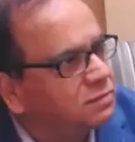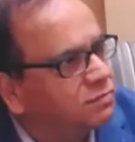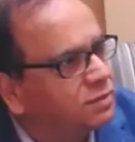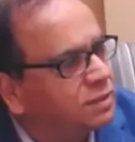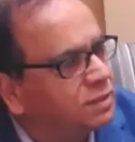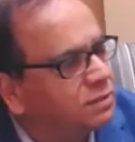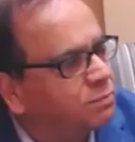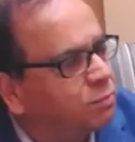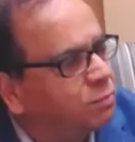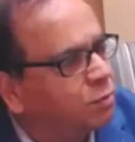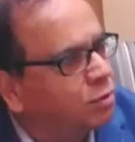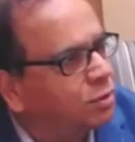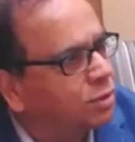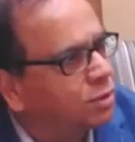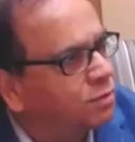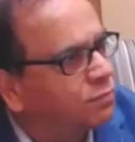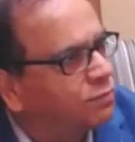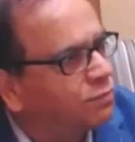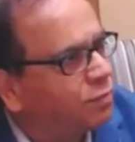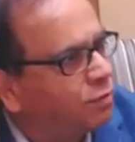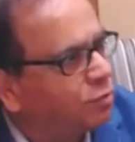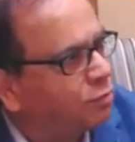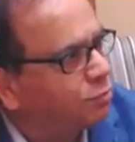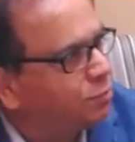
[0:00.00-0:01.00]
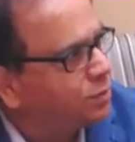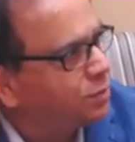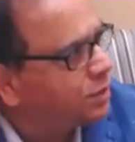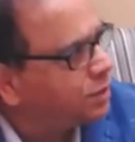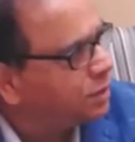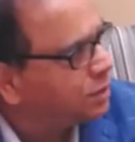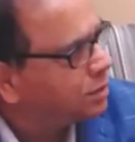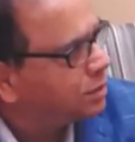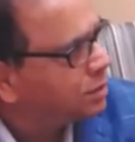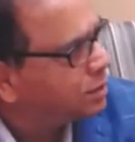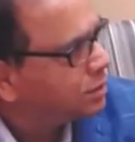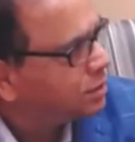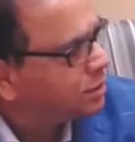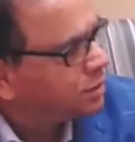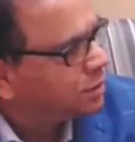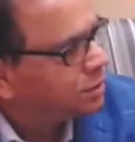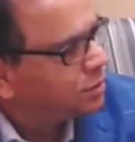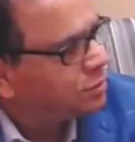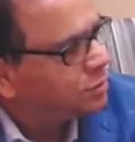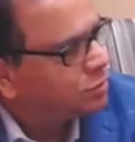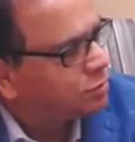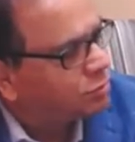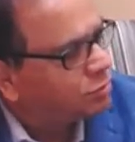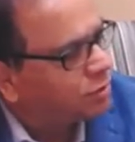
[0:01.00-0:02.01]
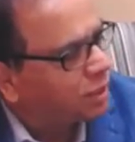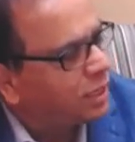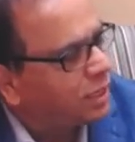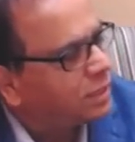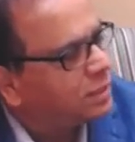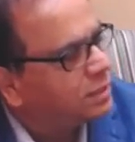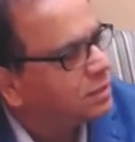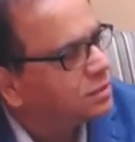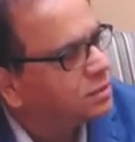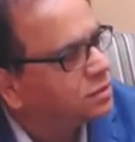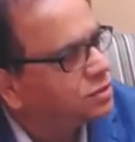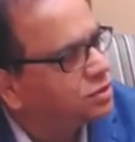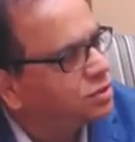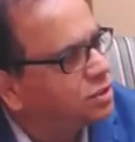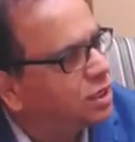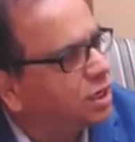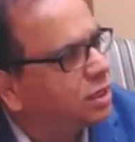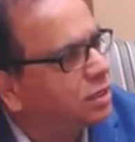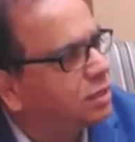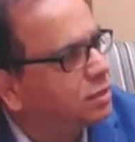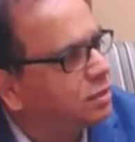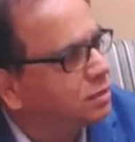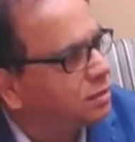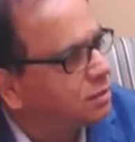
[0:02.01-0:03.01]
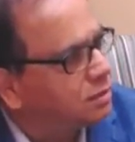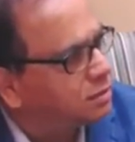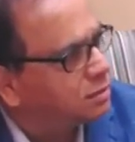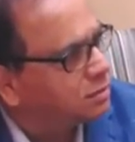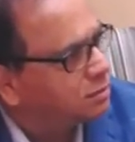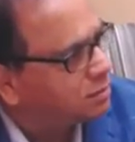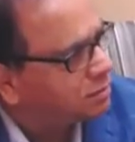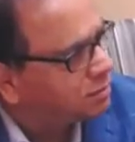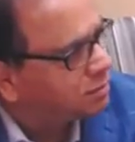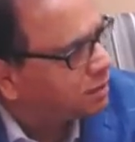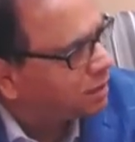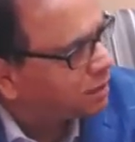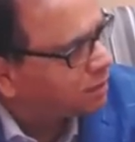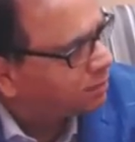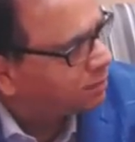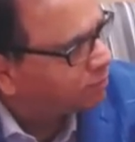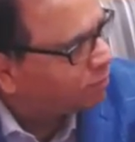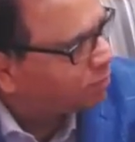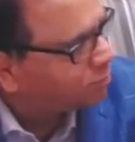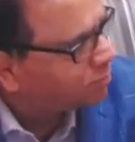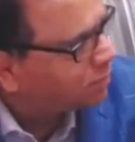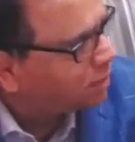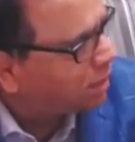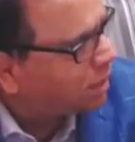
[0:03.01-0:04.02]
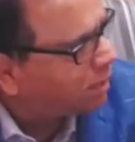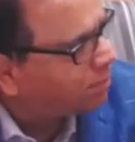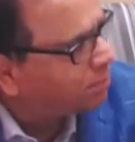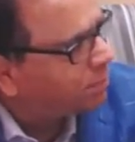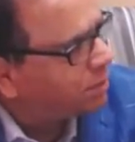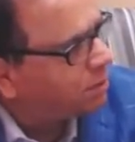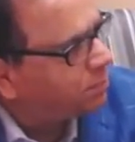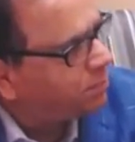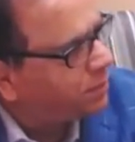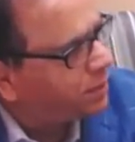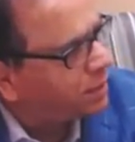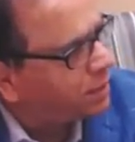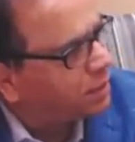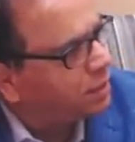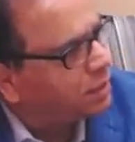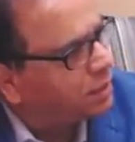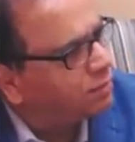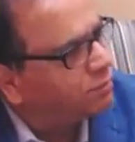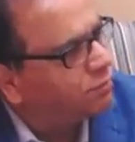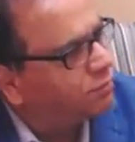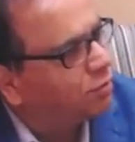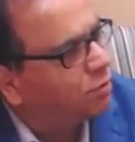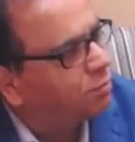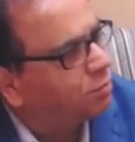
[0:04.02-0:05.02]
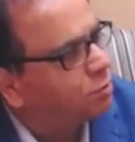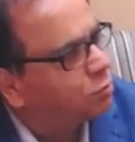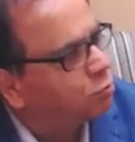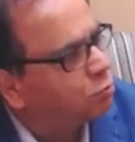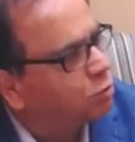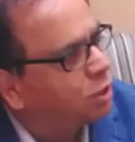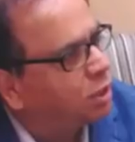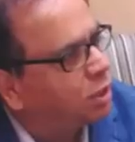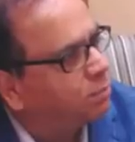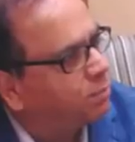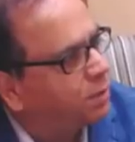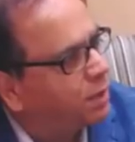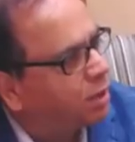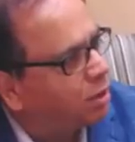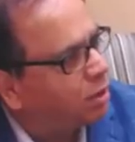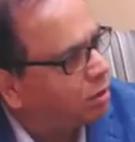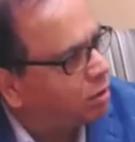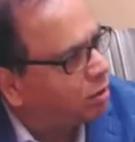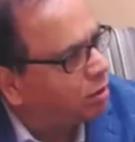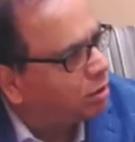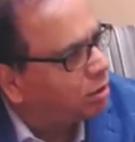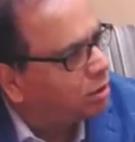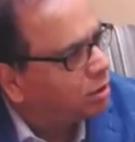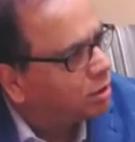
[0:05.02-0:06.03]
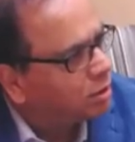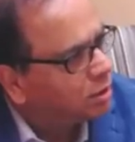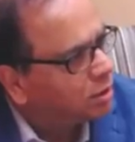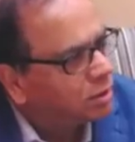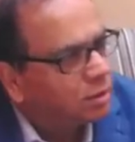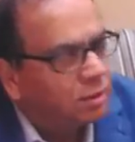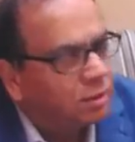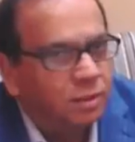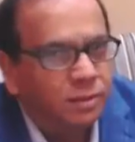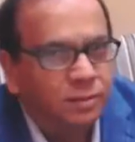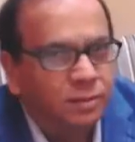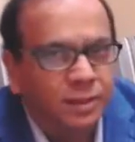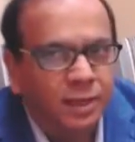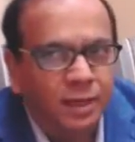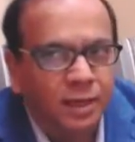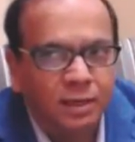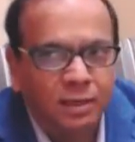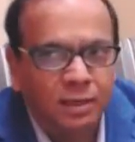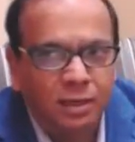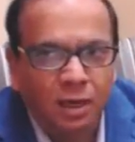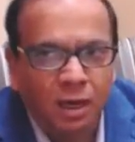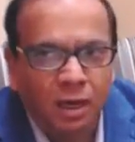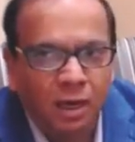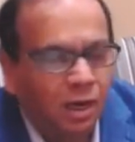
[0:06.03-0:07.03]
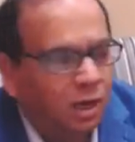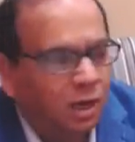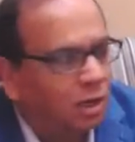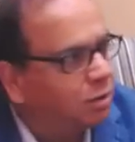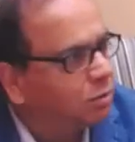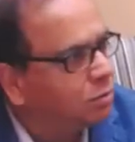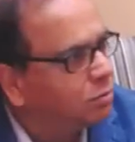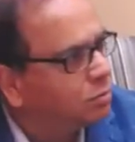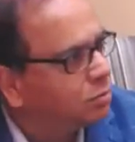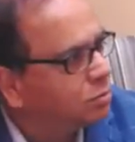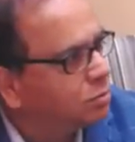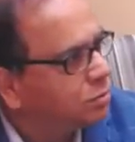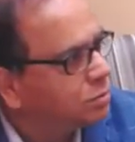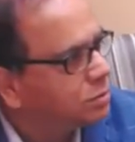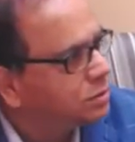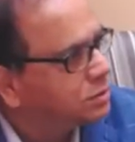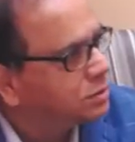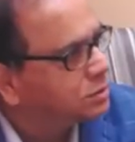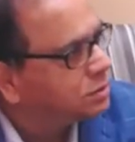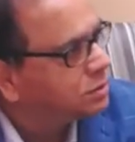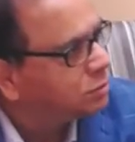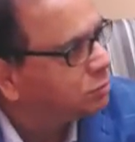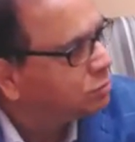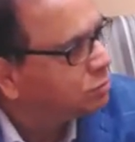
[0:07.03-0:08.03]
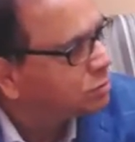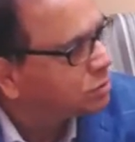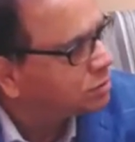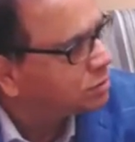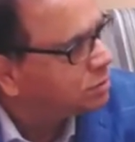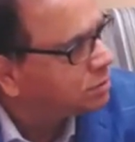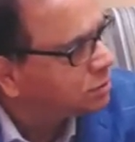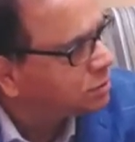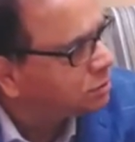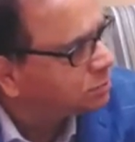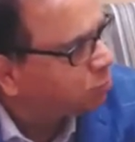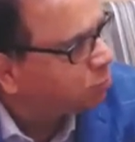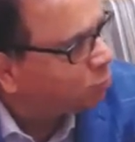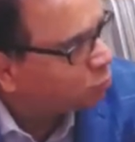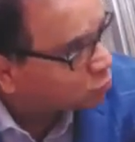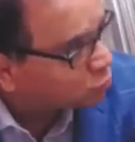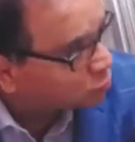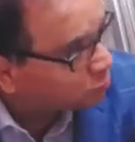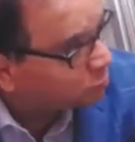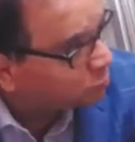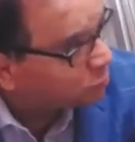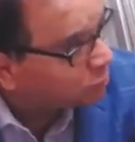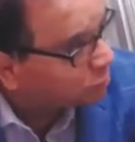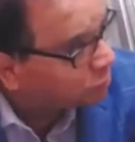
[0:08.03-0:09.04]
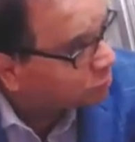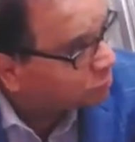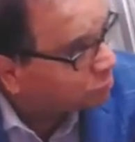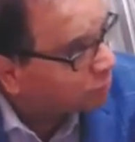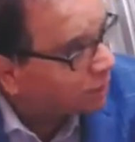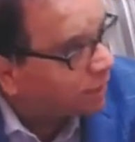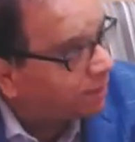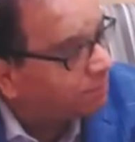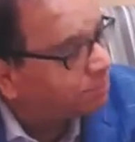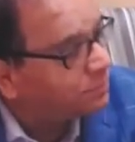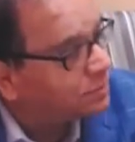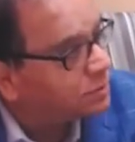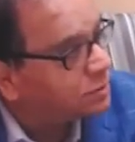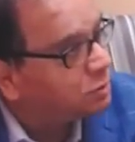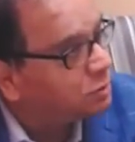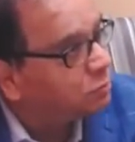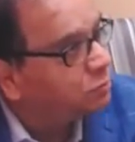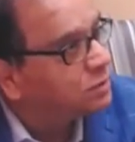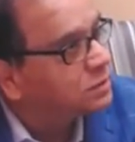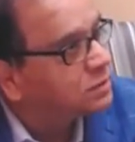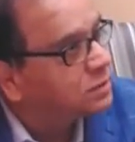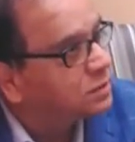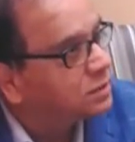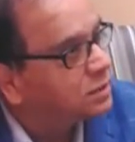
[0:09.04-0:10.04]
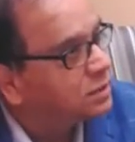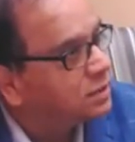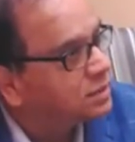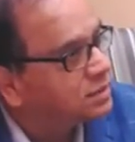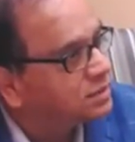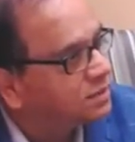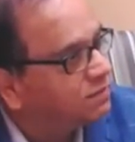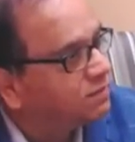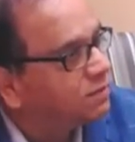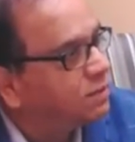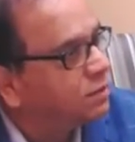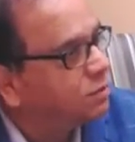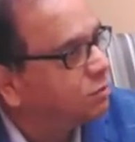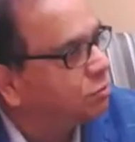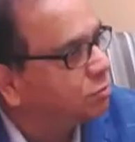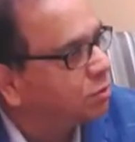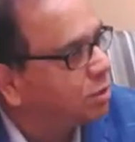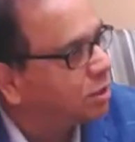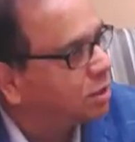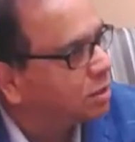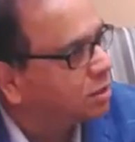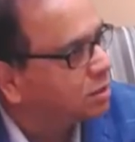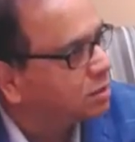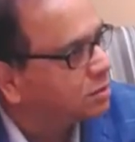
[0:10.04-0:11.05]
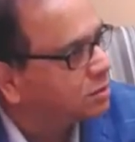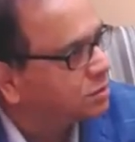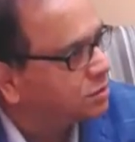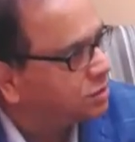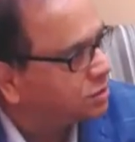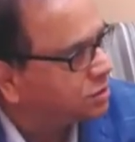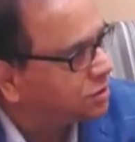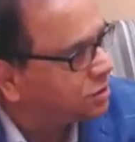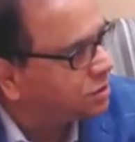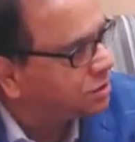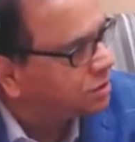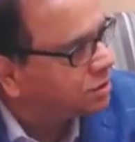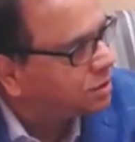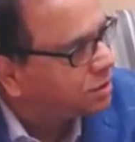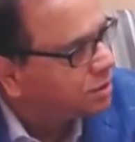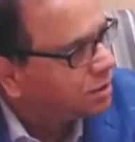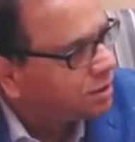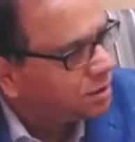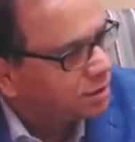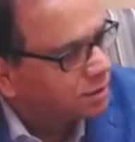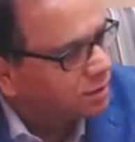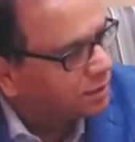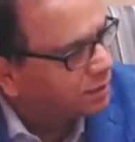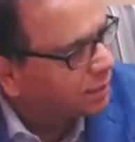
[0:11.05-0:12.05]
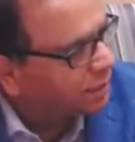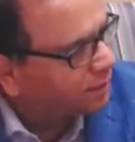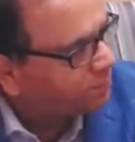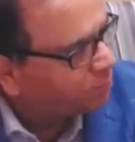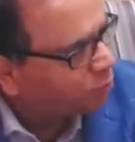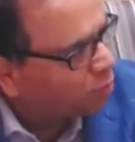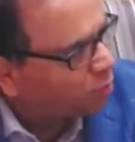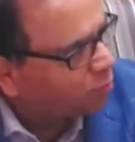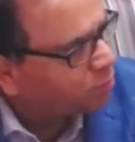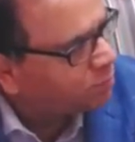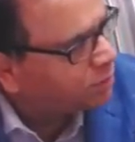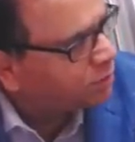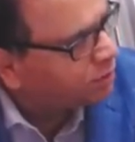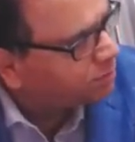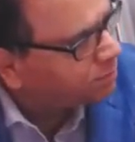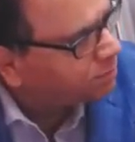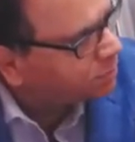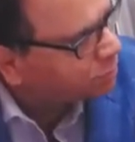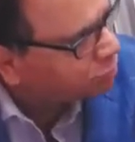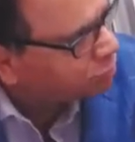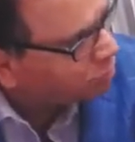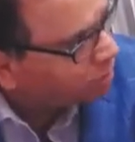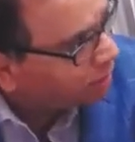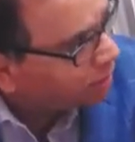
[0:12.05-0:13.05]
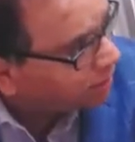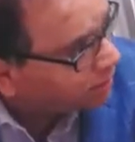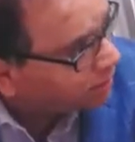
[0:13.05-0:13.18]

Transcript: very important for me to write this journey, that from the humble beginning from rural Bengal, that how this is possible to have this US-India Civil Nuclear Treaty. That prompted me to write